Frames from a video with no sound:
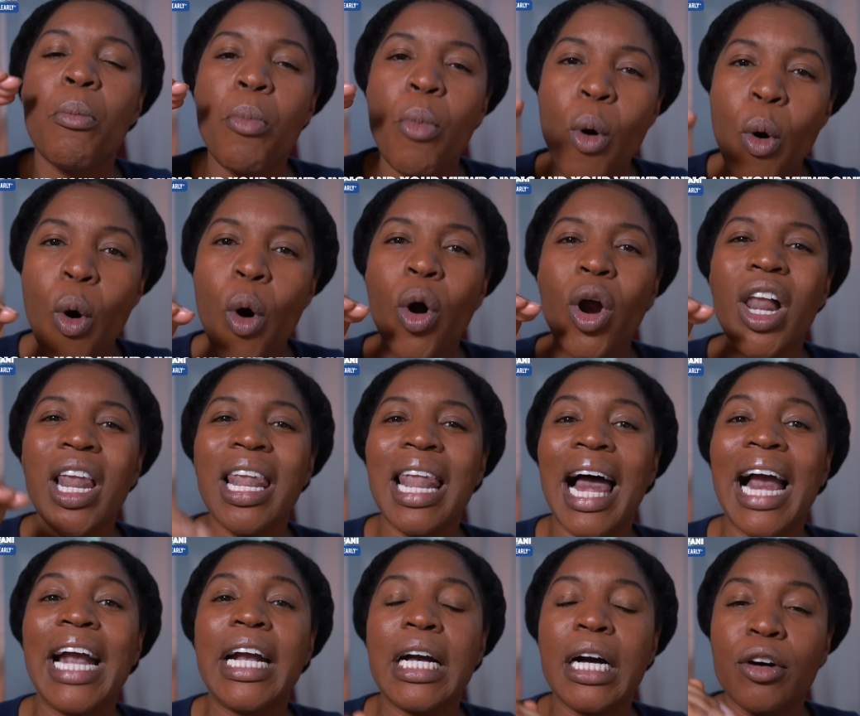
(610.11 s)
more
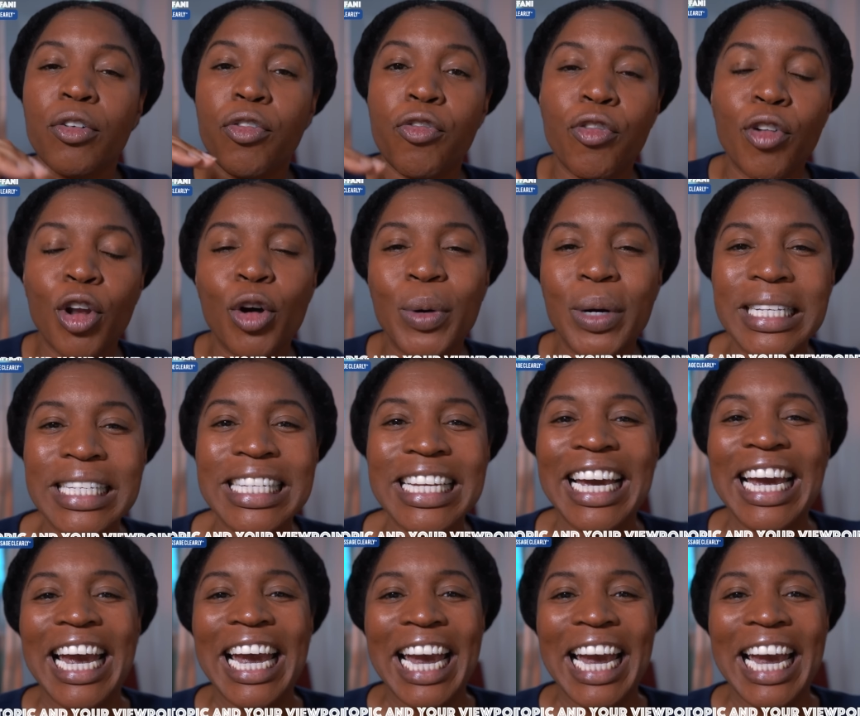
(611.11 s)
like a fluent